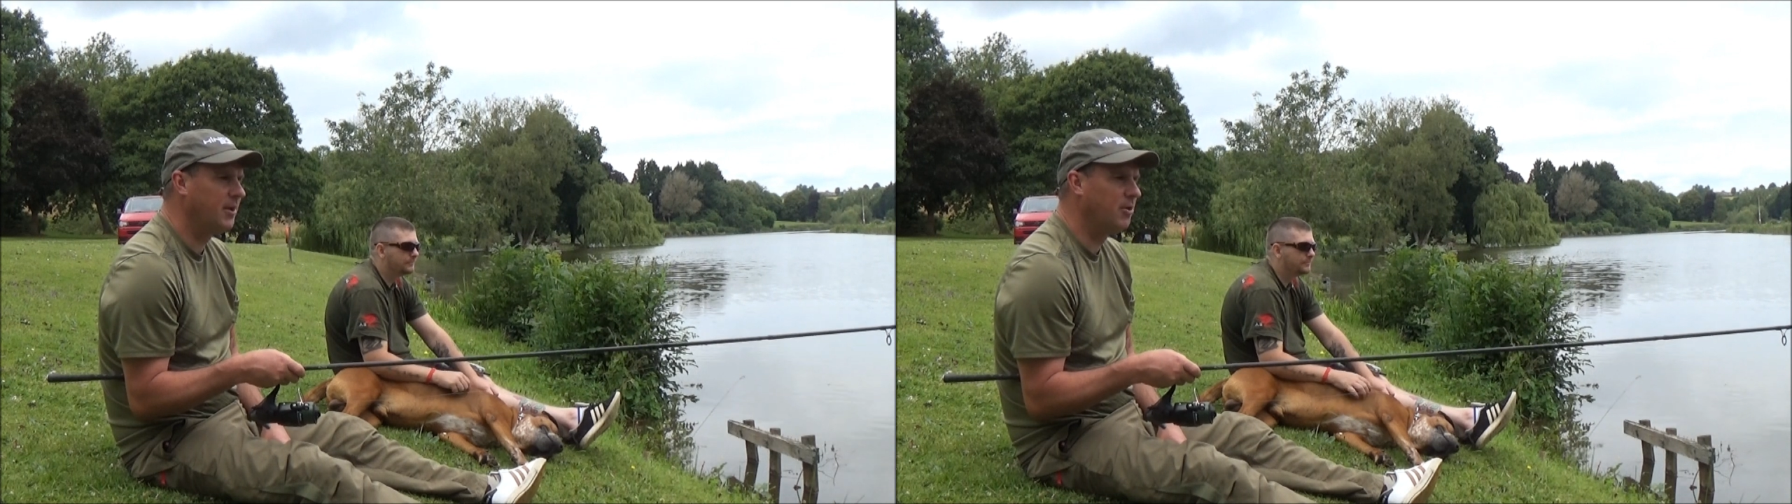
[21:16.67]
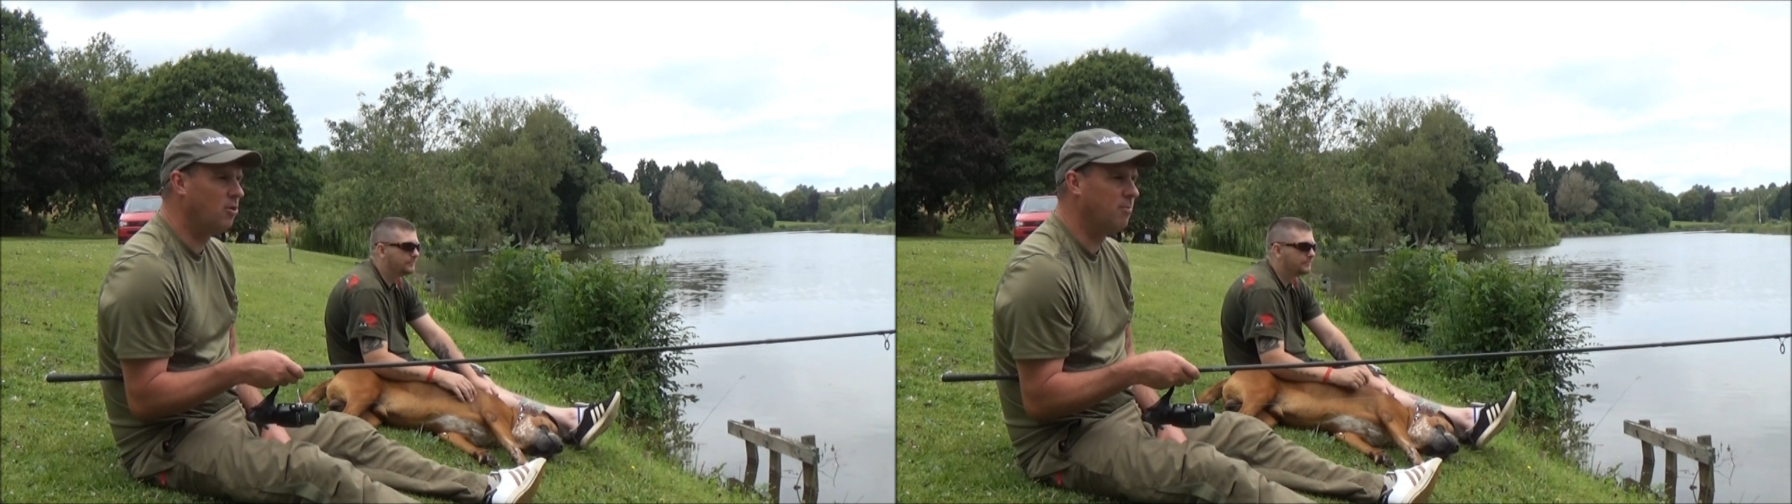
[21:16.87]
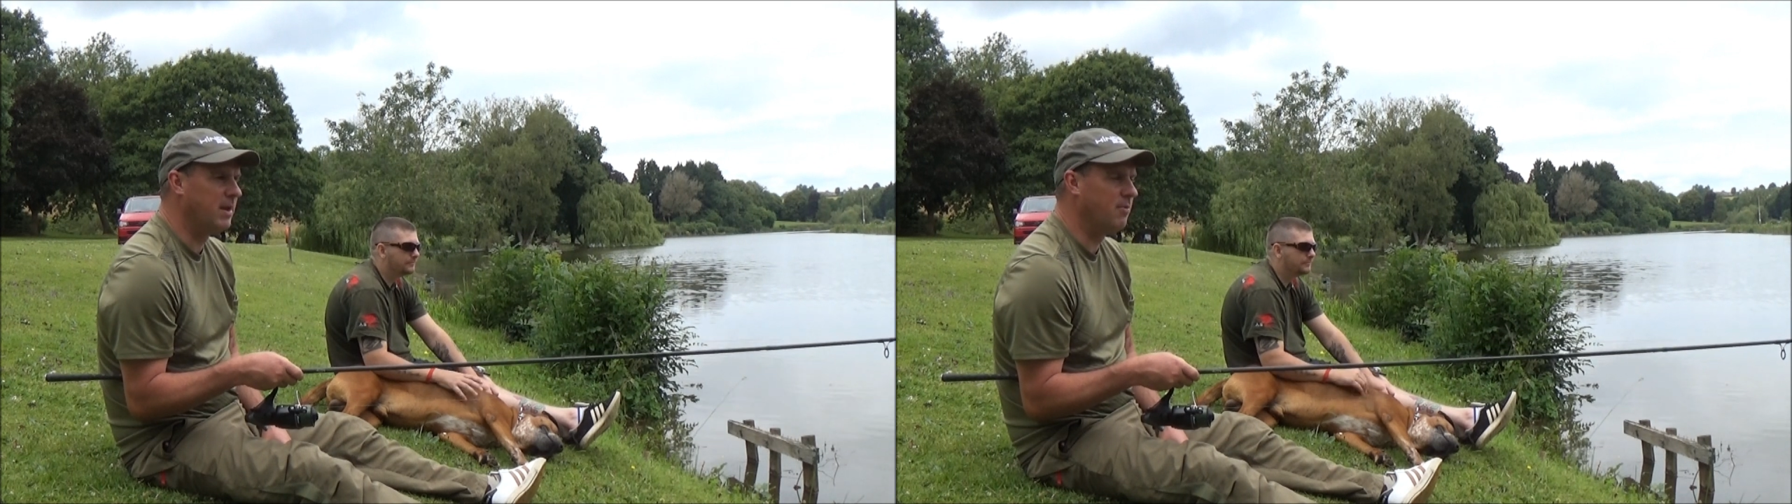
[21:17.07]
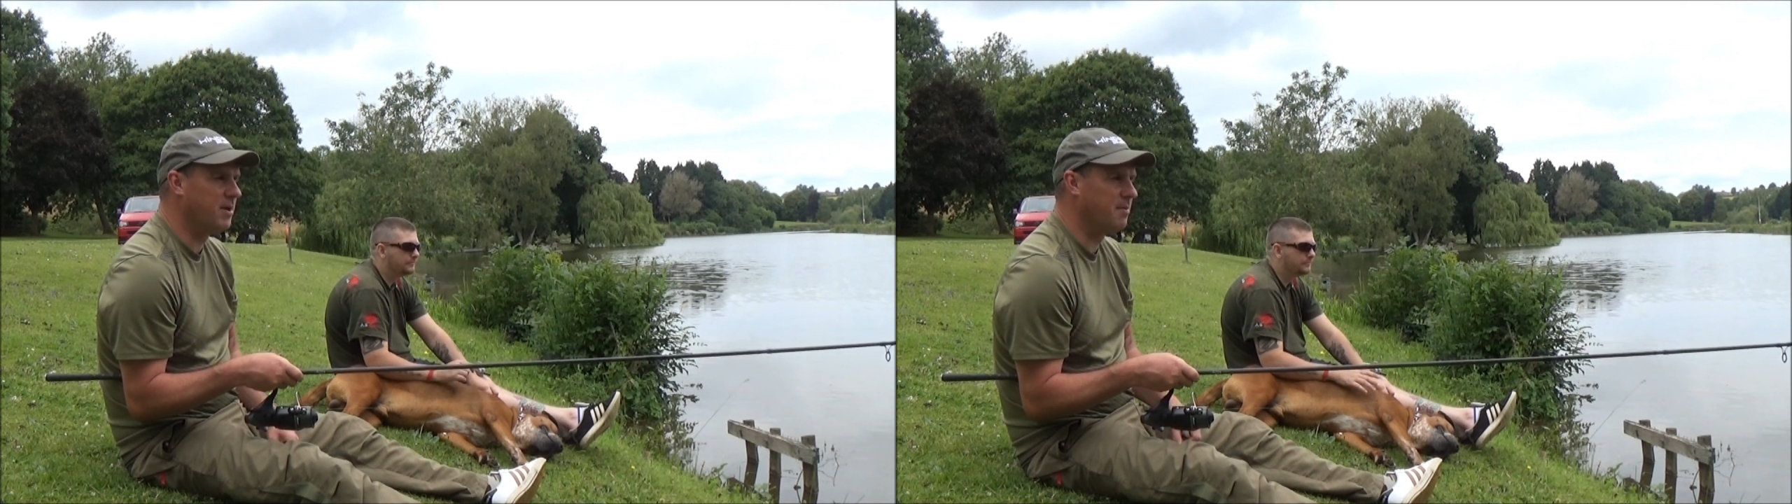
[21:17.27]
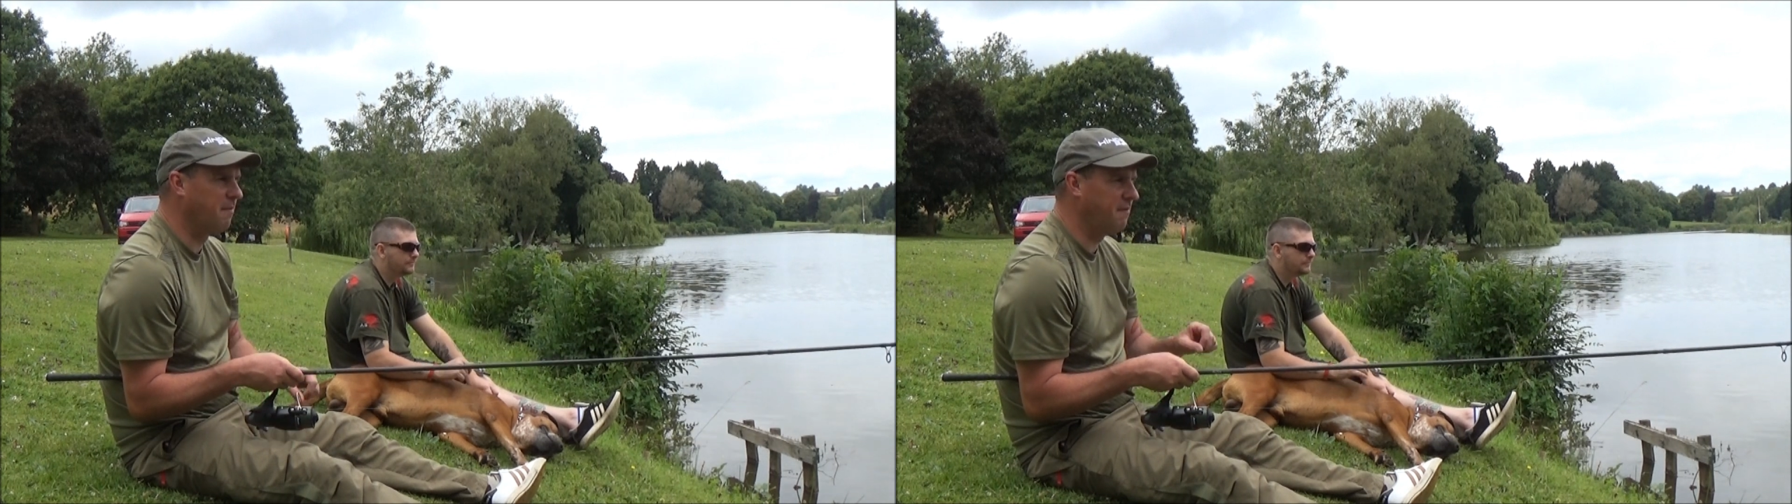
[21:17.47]
And normally
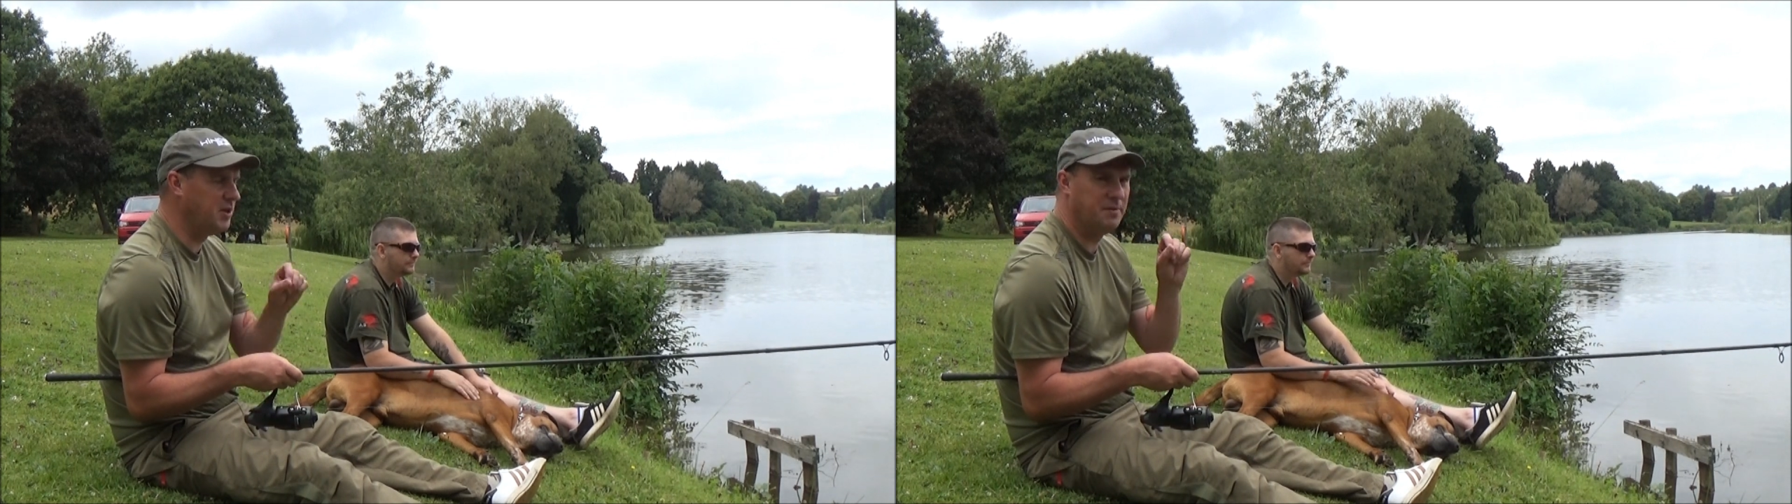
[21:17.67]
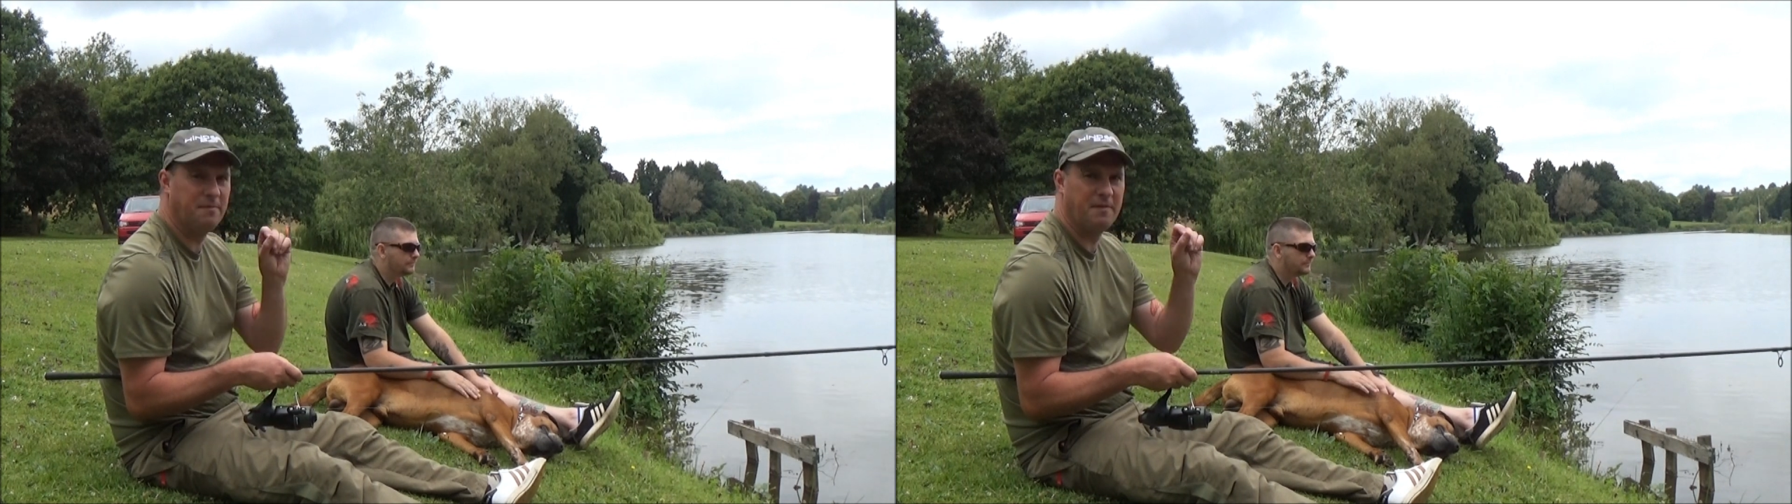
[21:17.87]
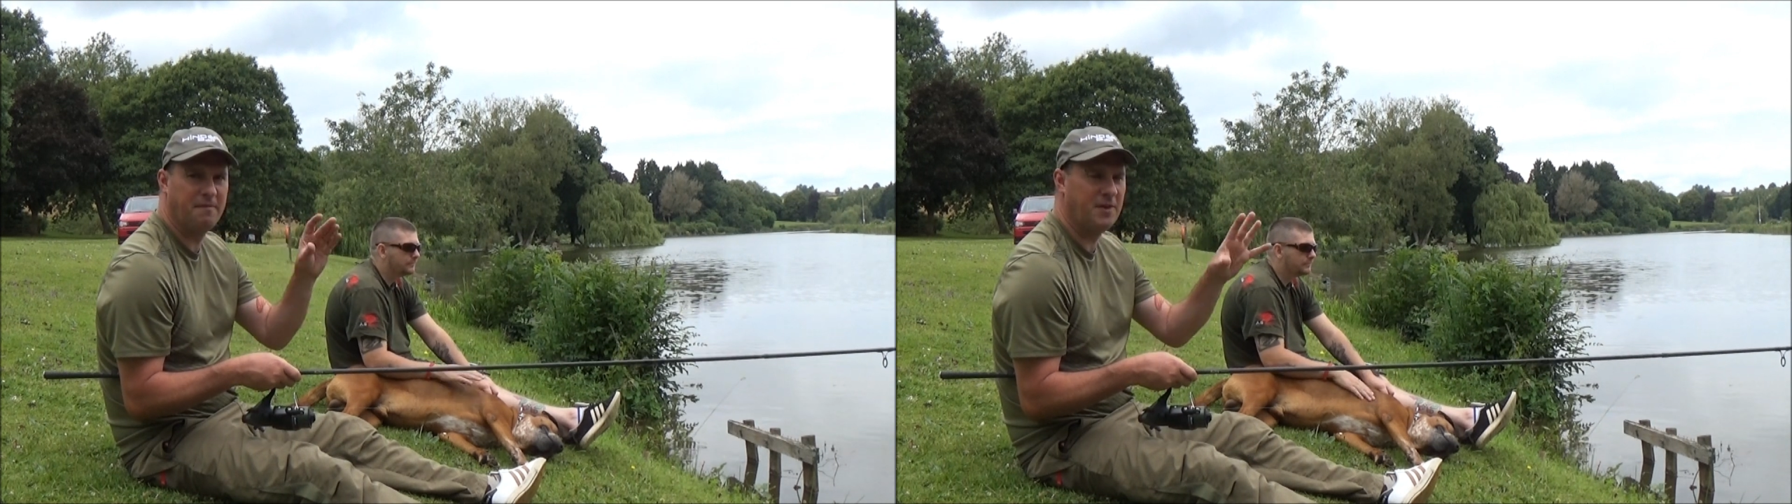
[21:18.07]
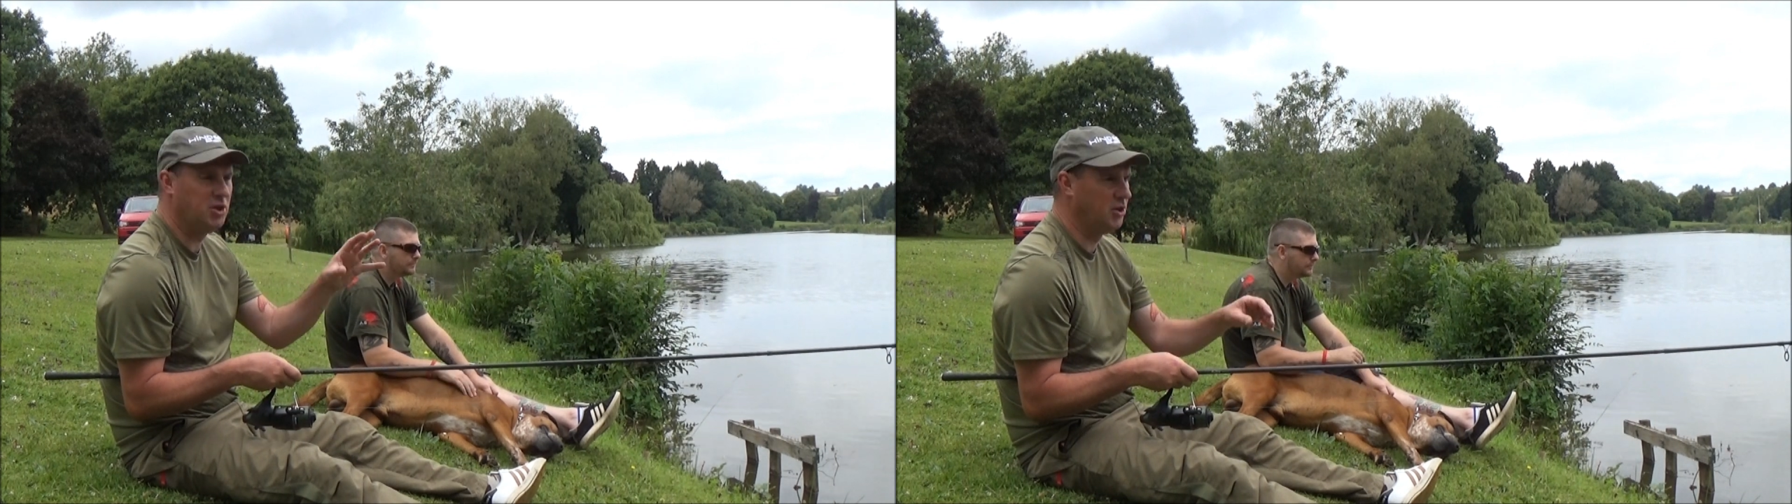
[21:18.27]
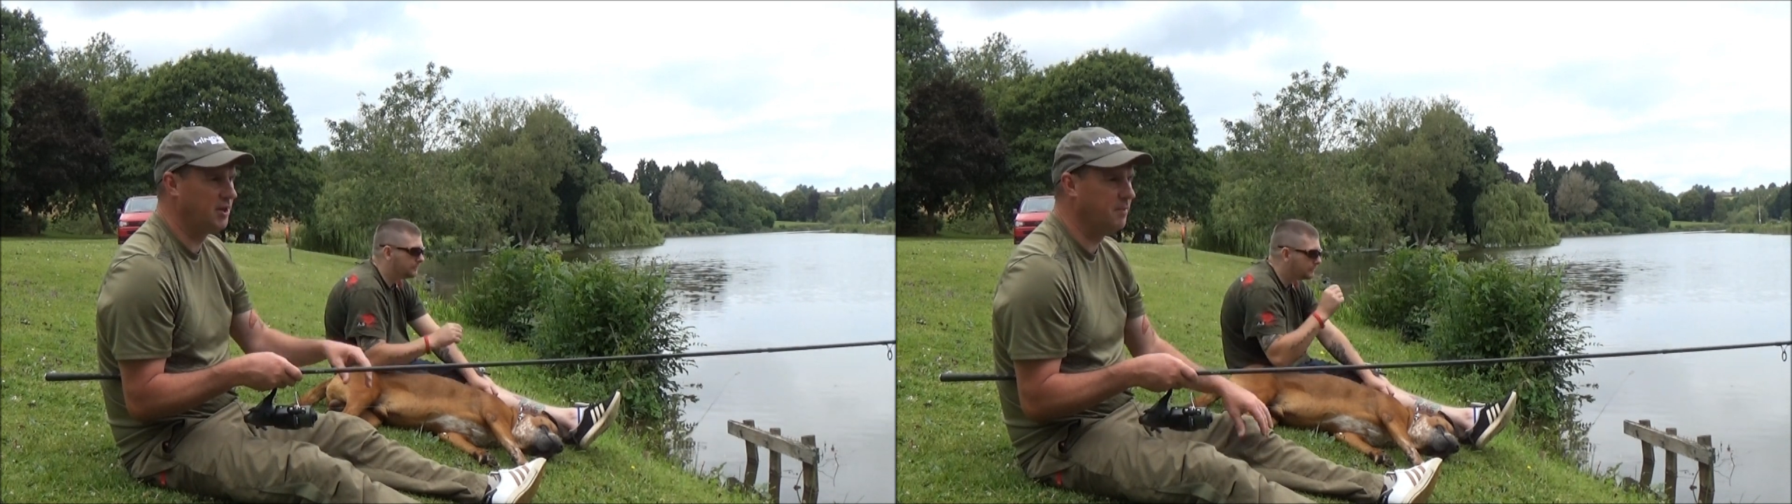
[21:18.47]
when I'm fishing for
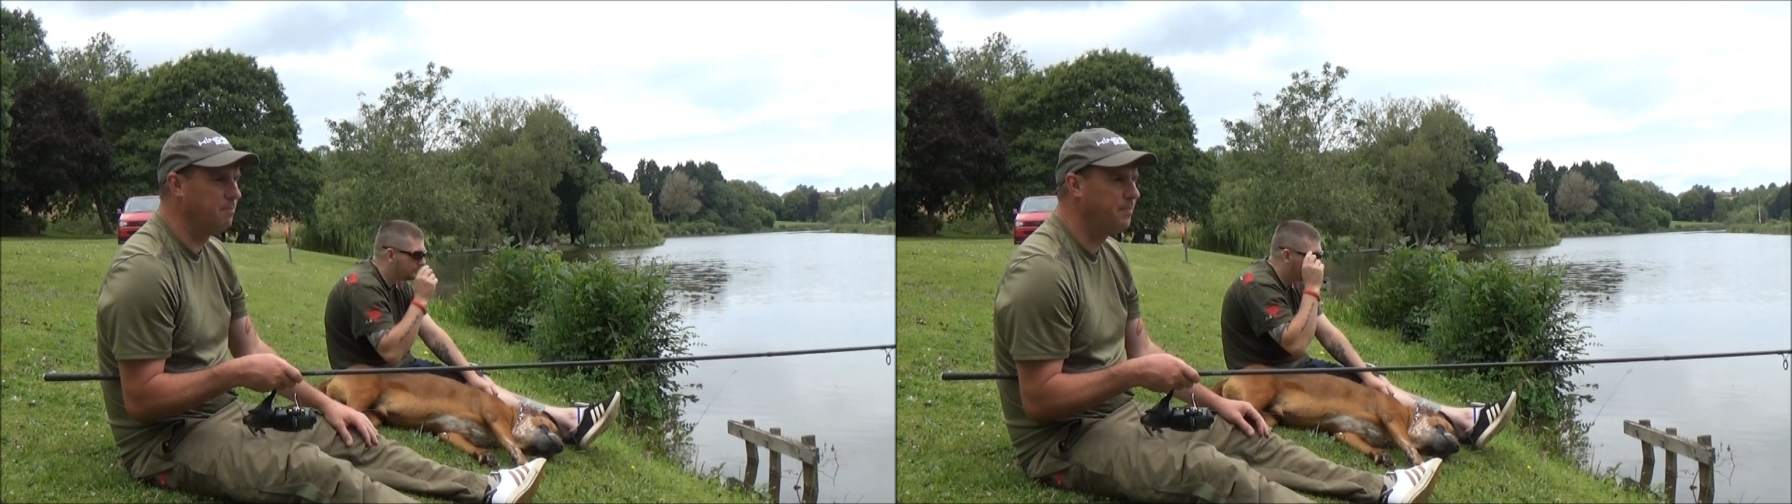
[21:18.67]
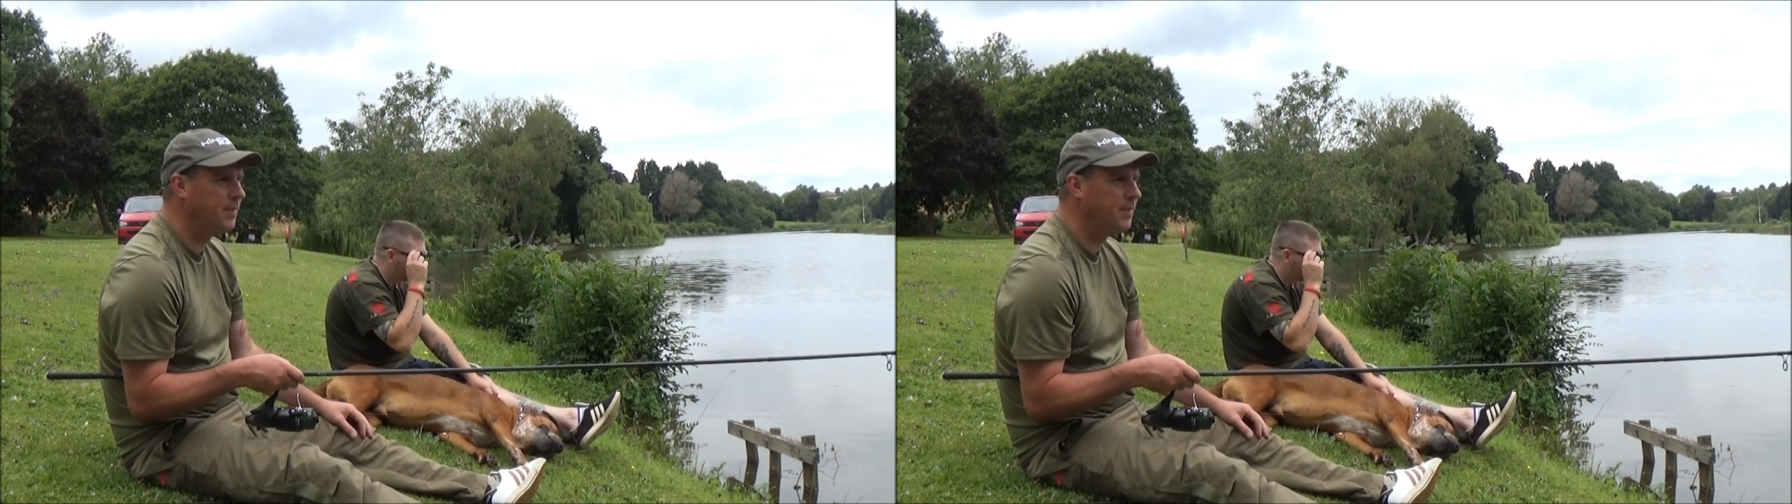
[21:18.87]
fish on the